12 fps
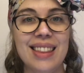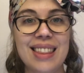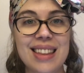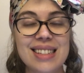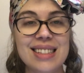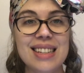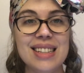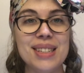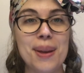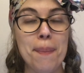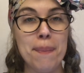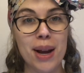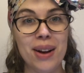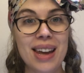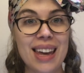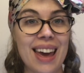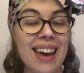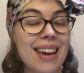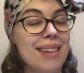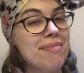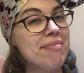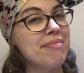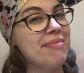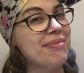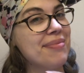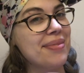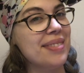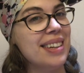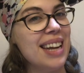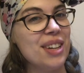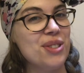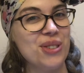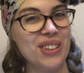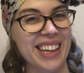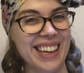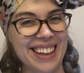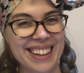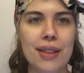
This is Mary Kay Naturally.